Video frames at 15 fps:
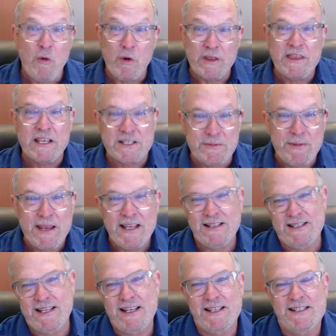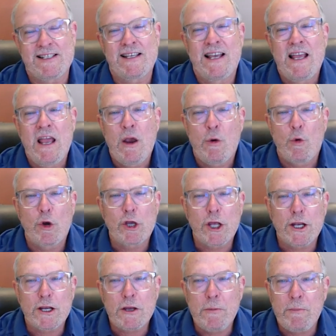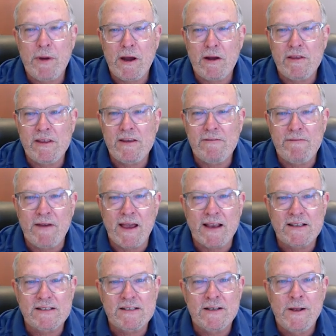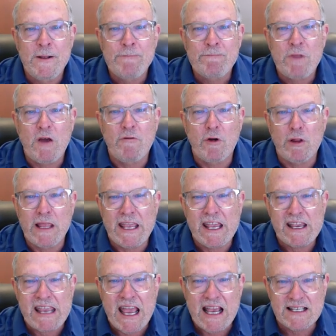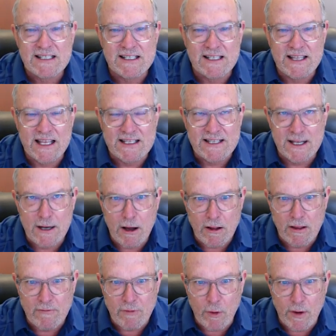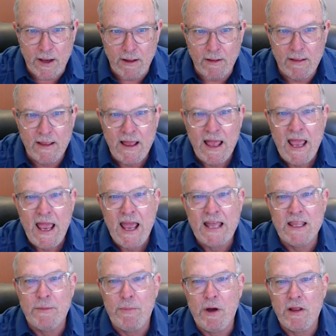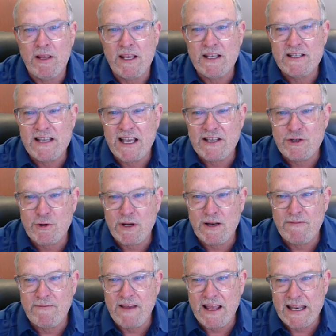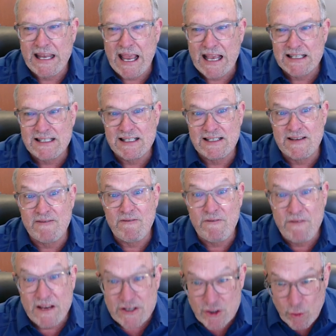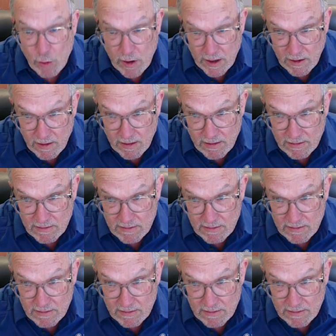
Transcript: what this means is we're going to compare the effects of oleic acid that's in olive oil and the polyunsaturated fatty acids in fish oil